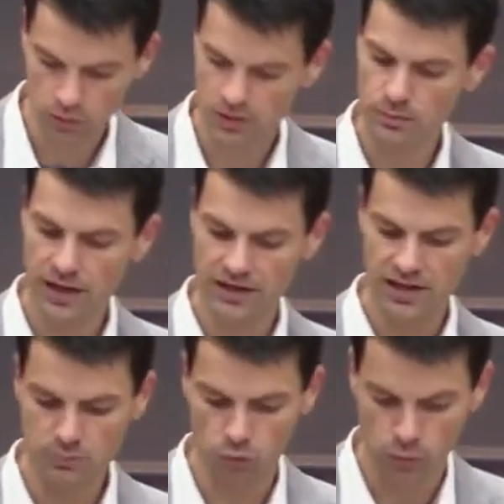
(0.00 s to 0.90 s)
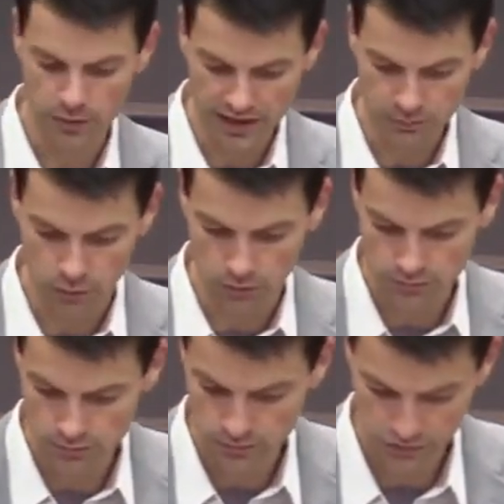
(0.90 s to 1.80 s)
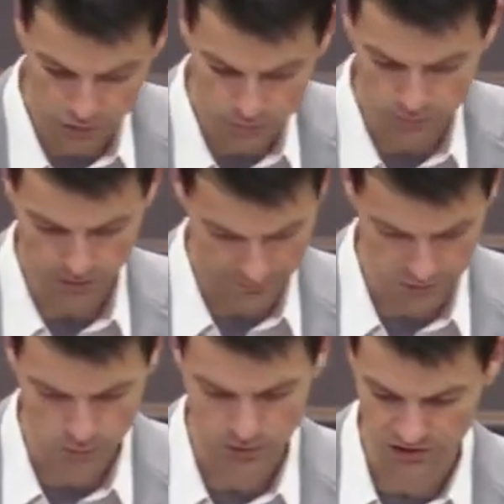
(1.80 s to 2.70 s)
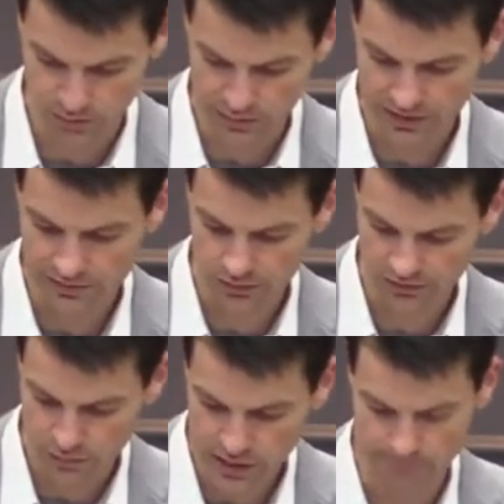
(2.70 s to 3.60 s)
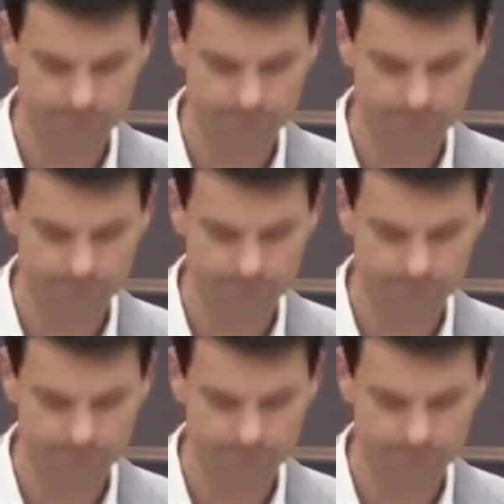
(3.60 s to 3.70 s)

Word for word: in my name will be able soon afterward to speak evil of me.